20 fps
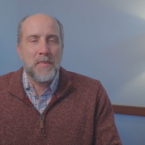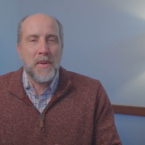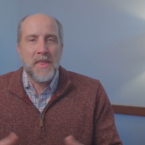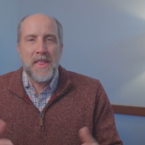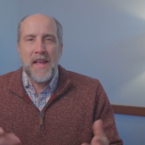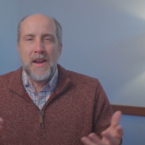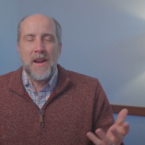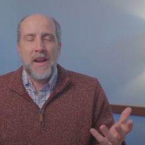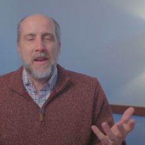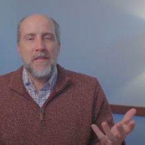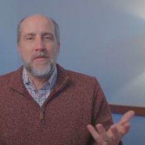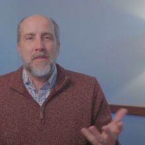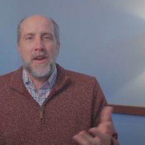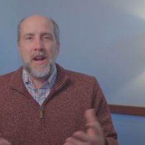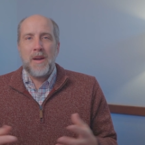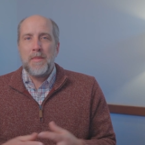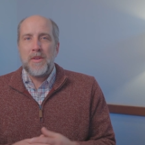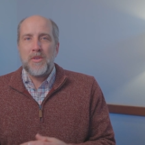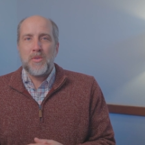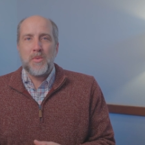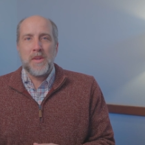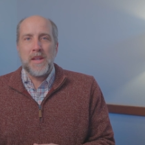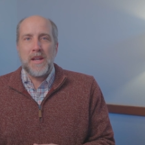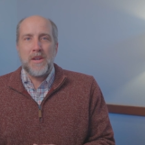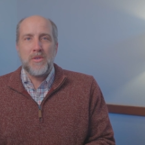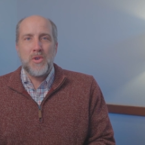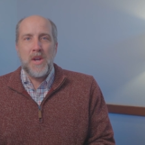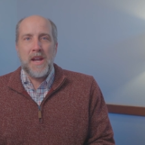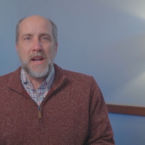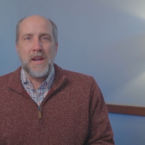But that environment's really
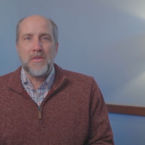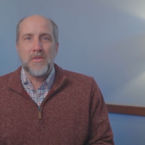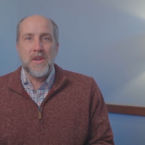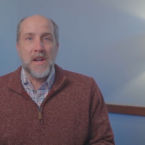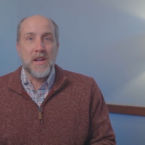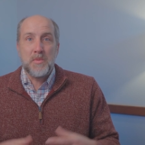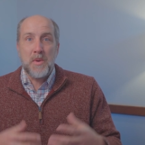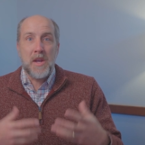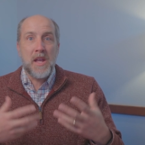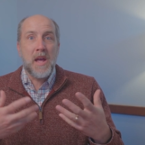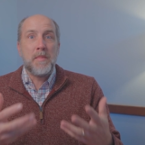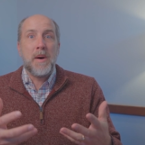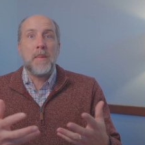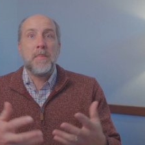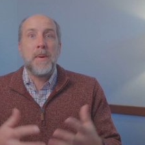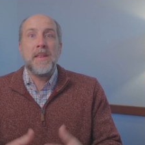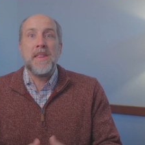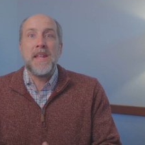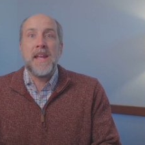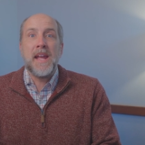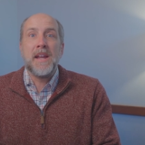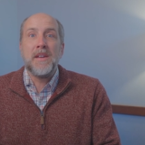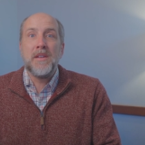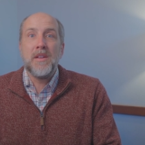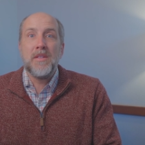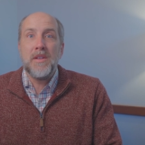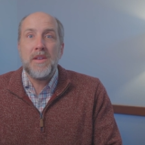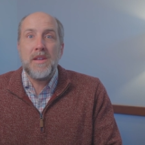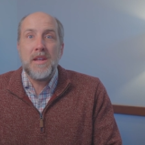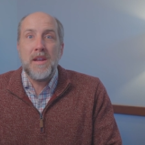changed. And as we come up on the end
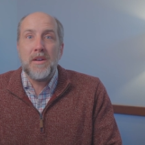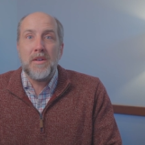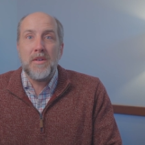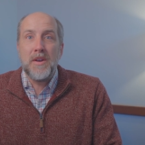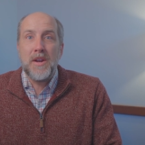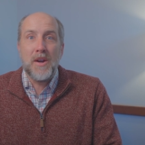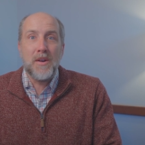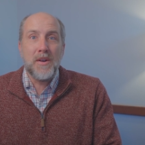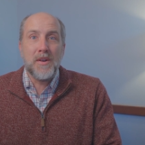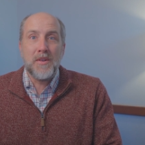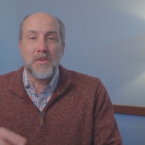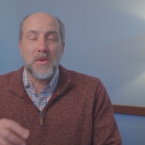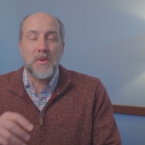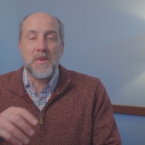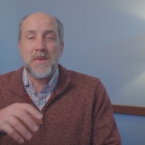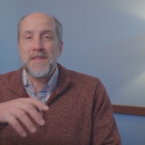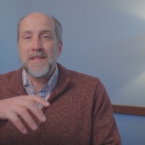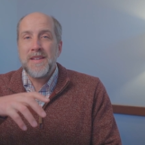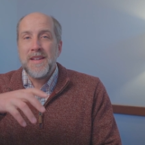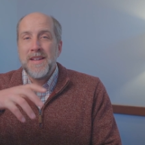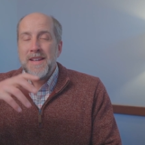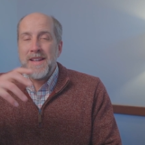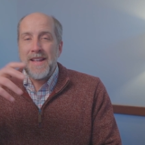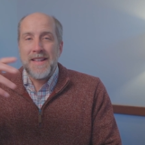of the year here, you know, it's always,